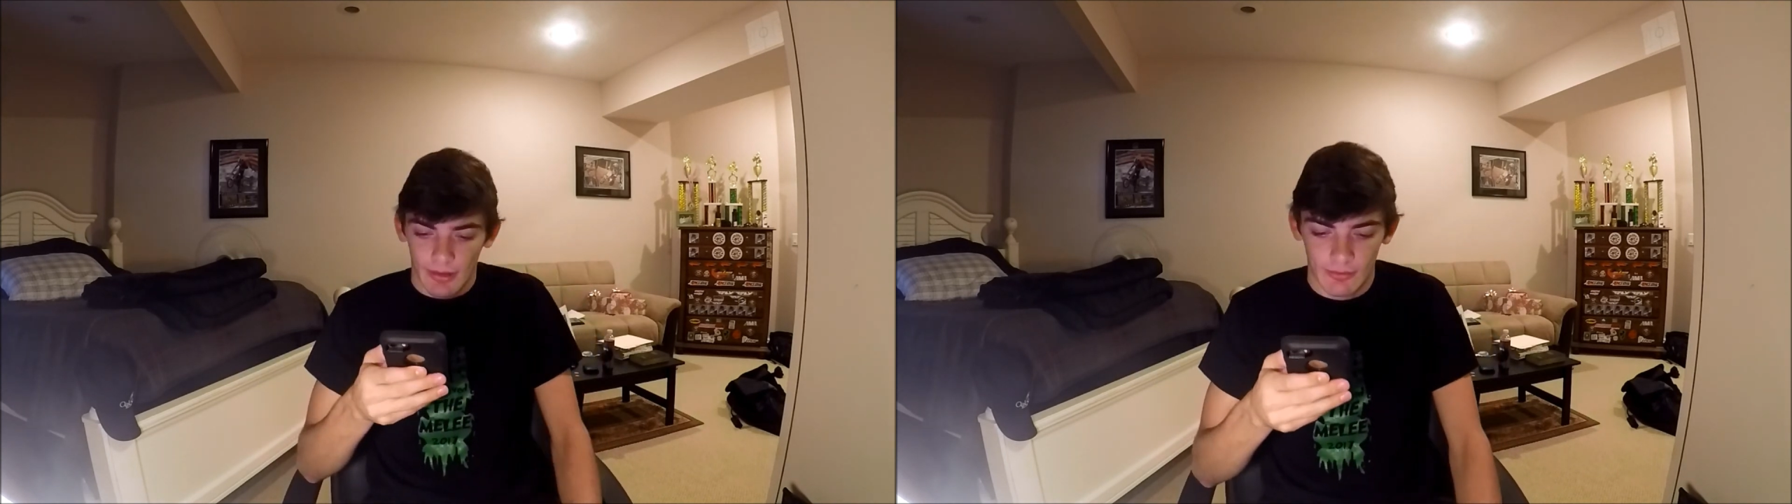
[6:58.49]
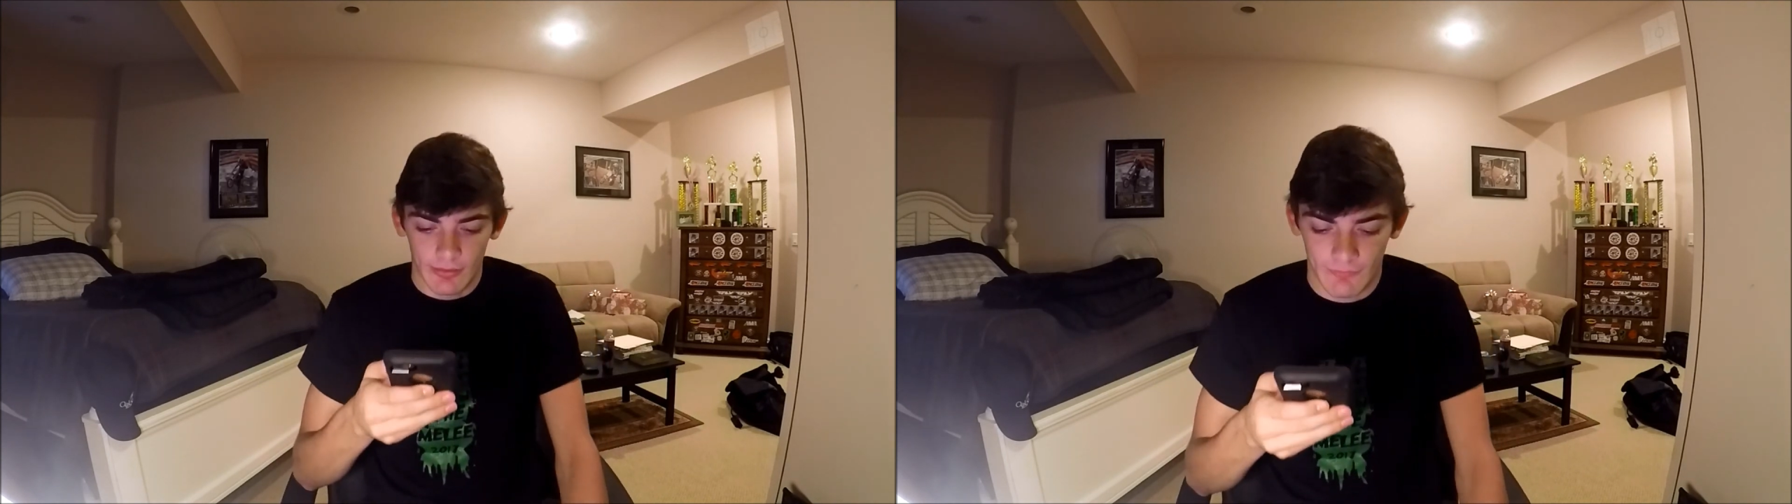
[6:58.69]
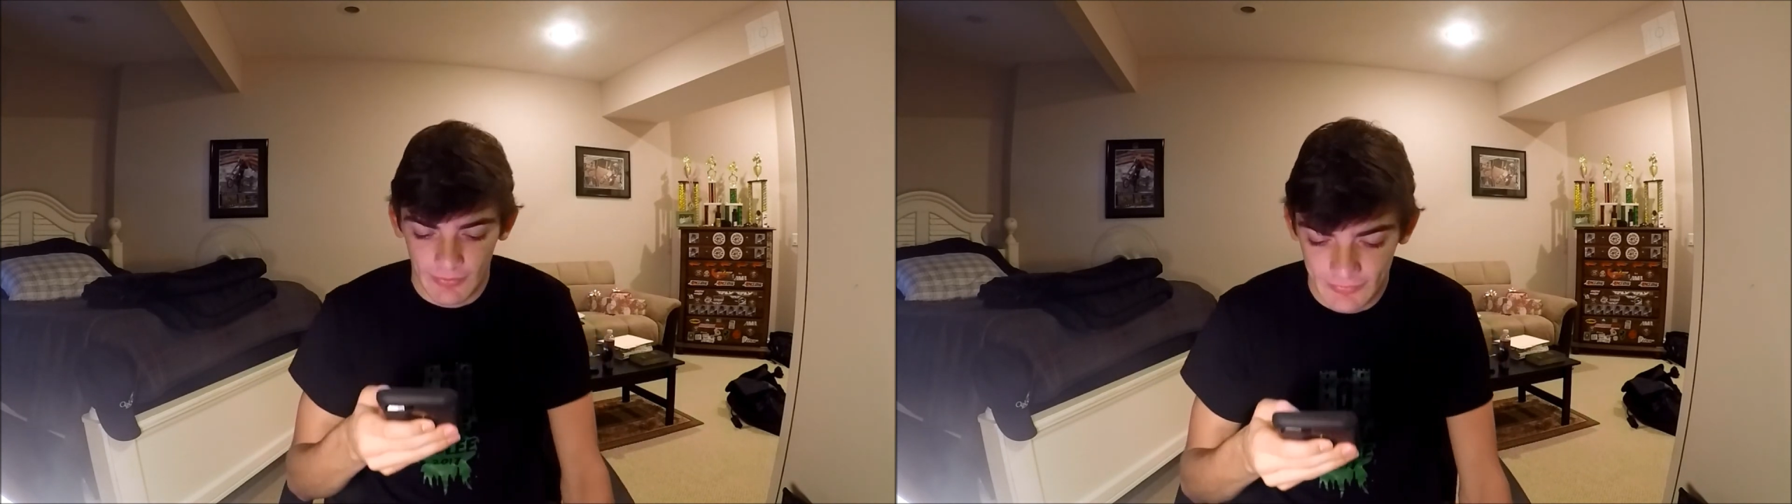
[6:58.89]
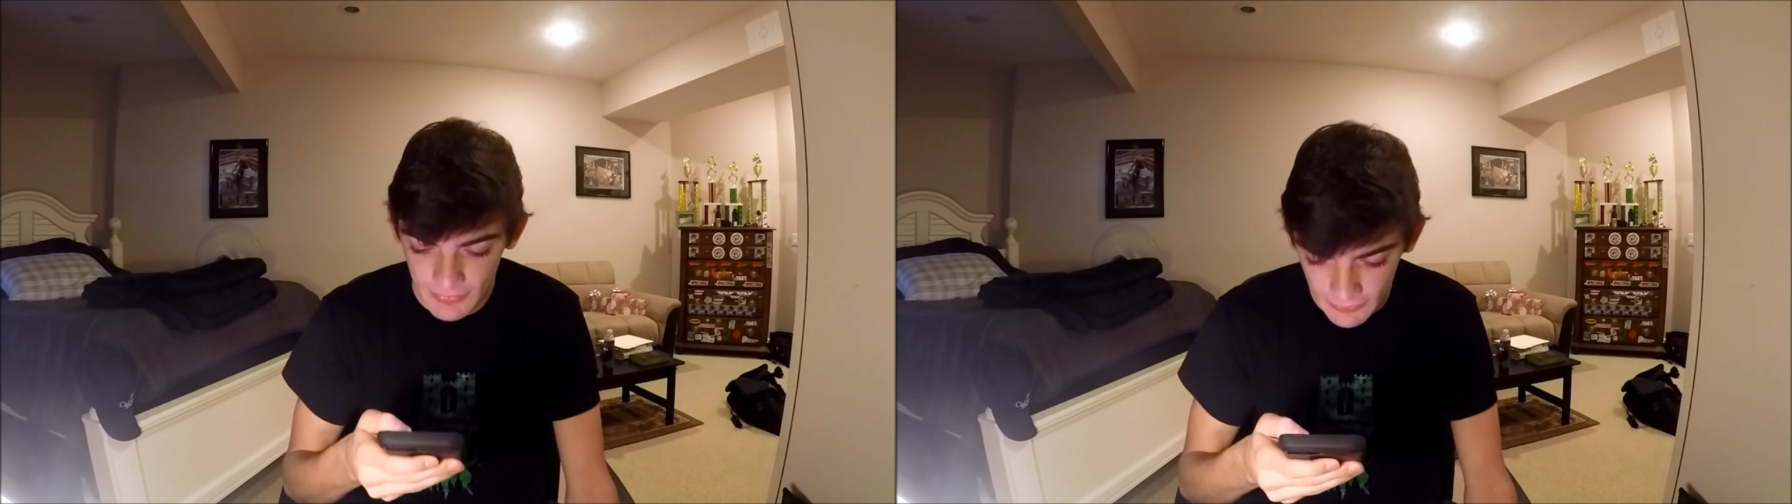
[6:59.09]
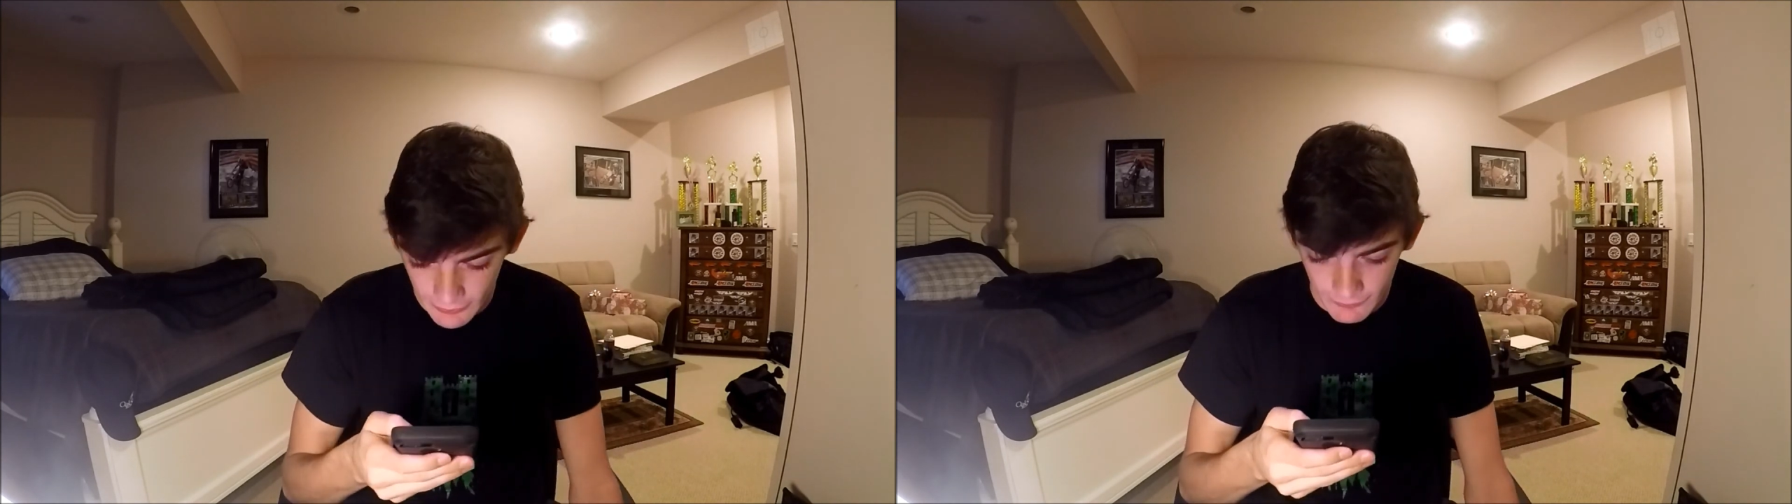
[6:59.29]
I don't know if that's
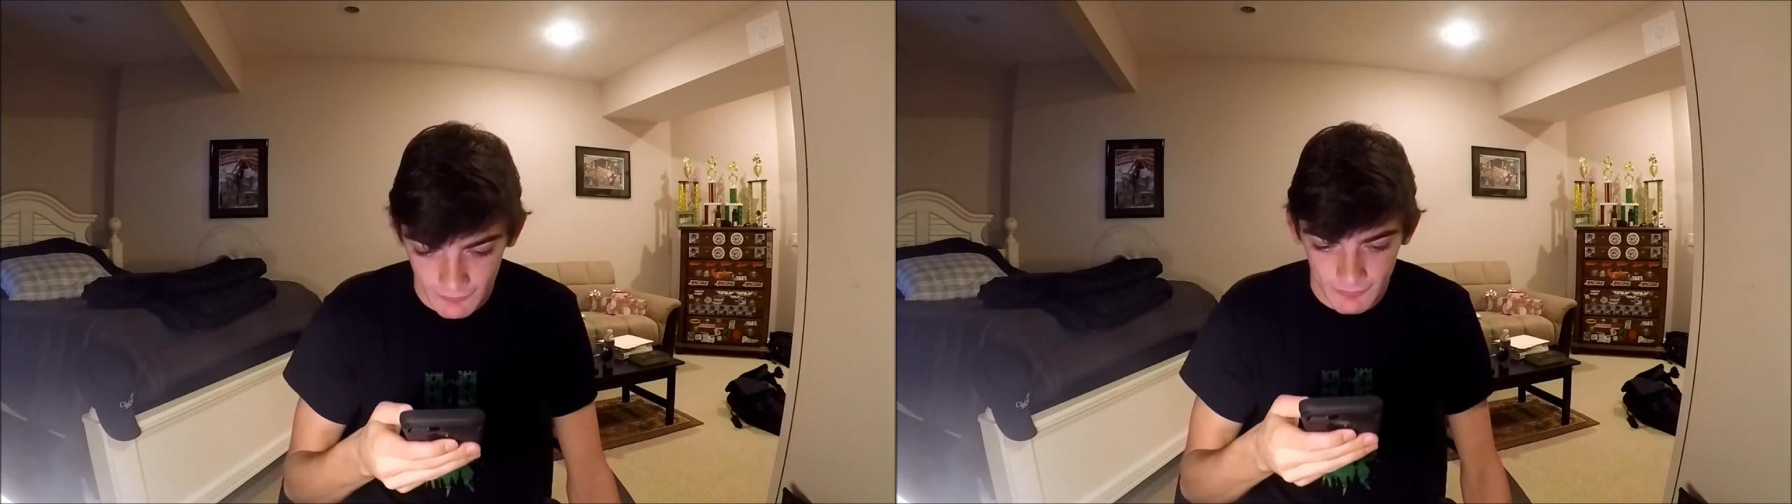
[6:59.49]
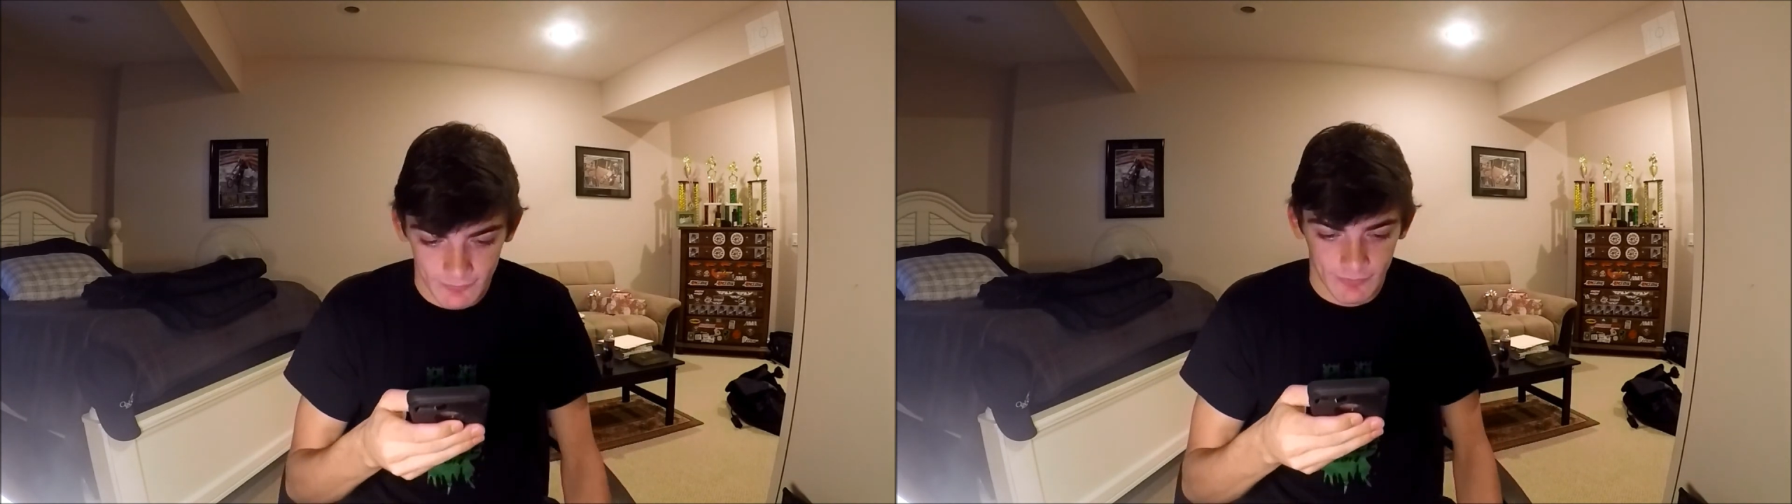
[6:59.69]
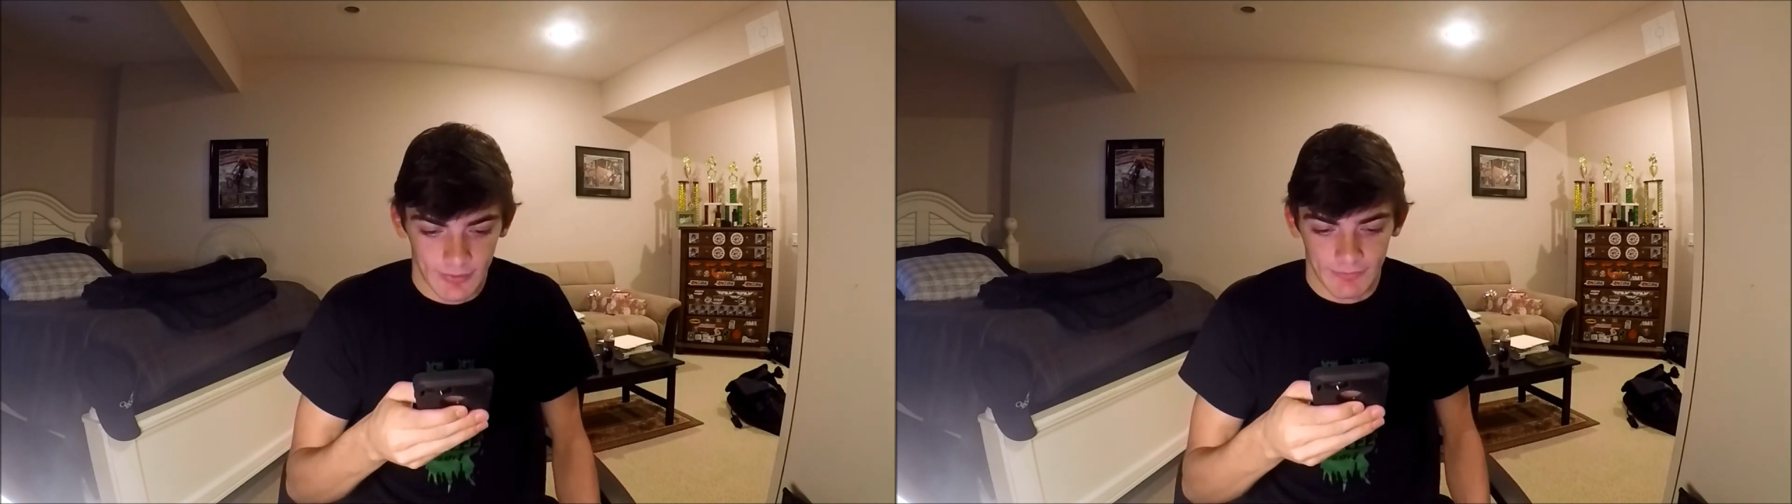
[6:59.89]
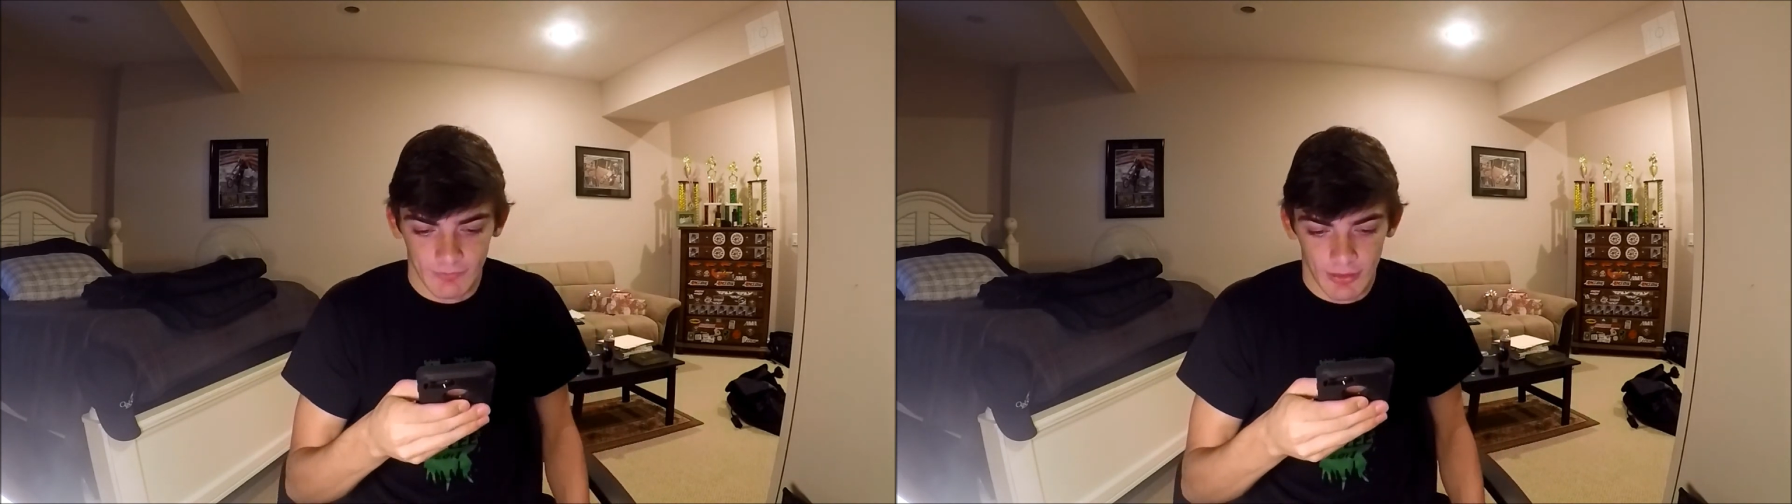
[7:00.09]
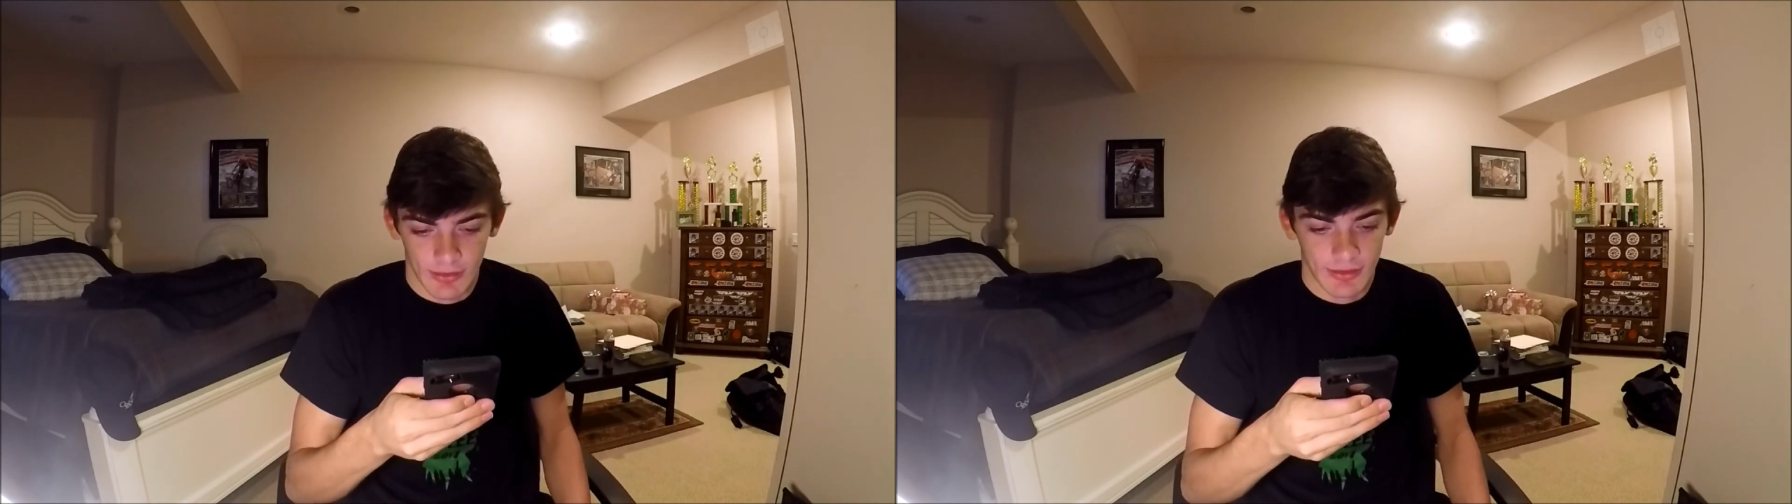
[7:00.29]
like their like
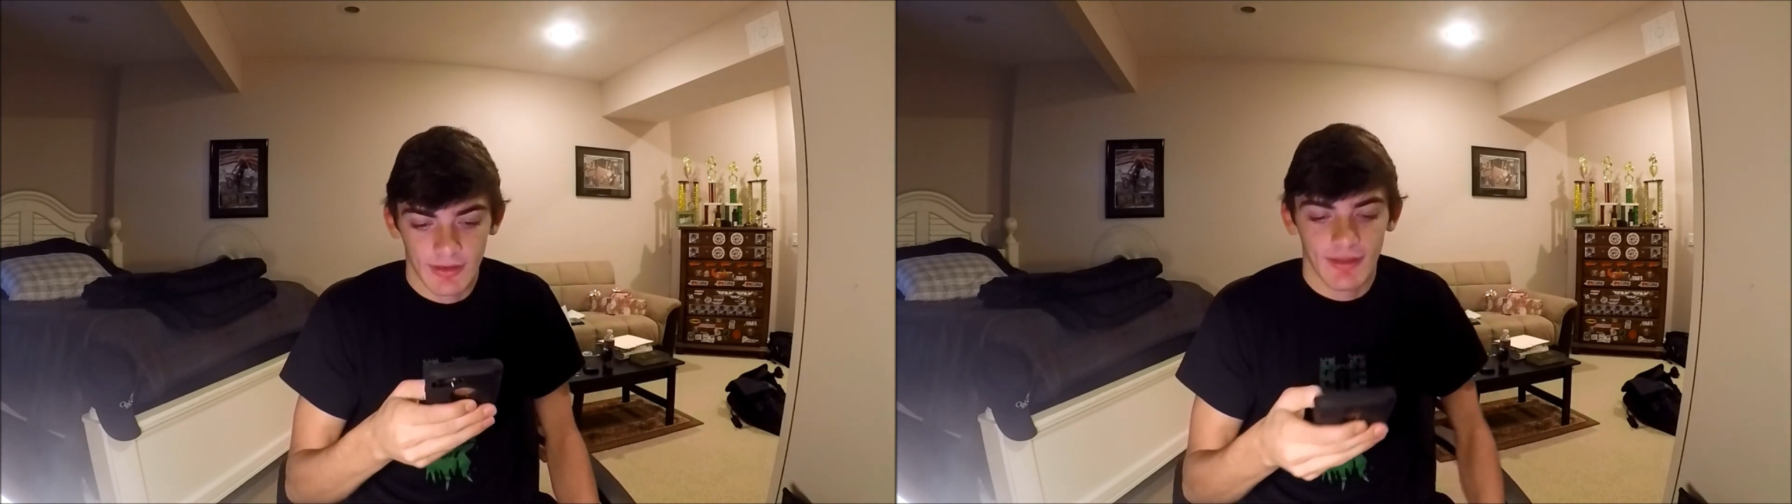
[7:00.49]
vlogging.